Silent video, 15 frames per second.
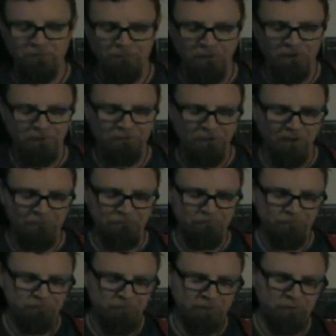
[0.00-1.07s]
Fun stuff.
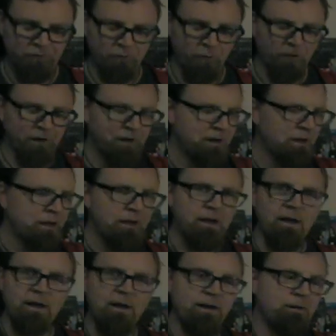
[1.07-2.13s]
Fun story.
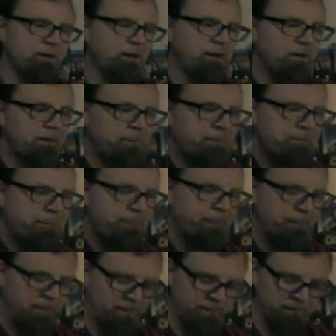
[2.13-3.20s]
And uh,
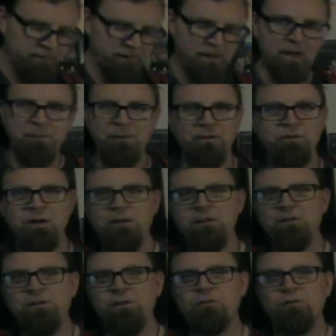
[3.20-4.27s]
yeah, I'm
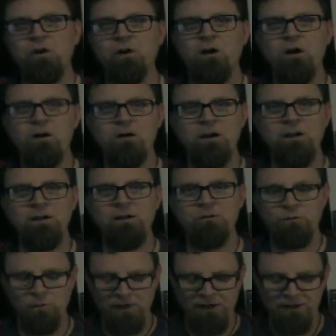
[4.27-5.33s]
excited to start Hawkeye
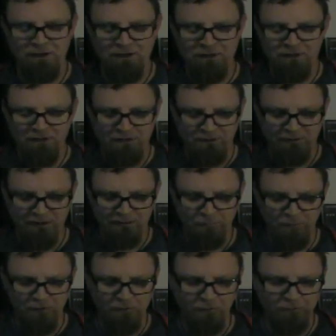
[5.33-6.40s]
next week. That's
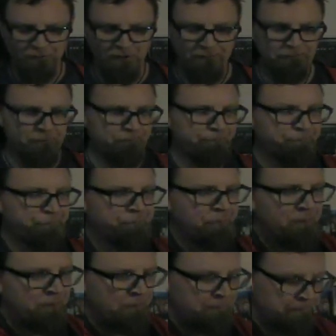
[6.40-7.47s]
pretty cool stuff.
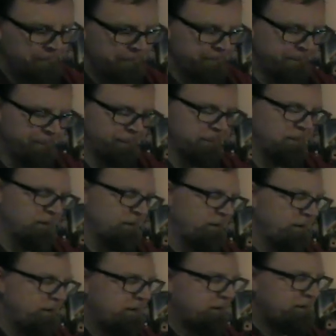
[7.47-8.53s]

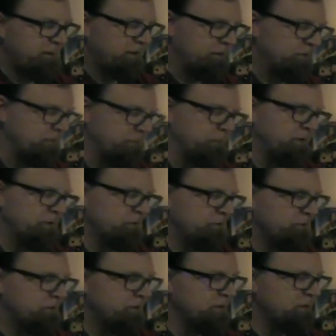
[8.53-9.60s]
And that's some other
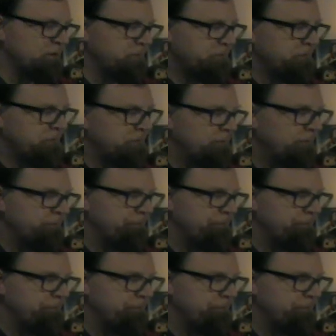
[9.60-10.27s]
stuff.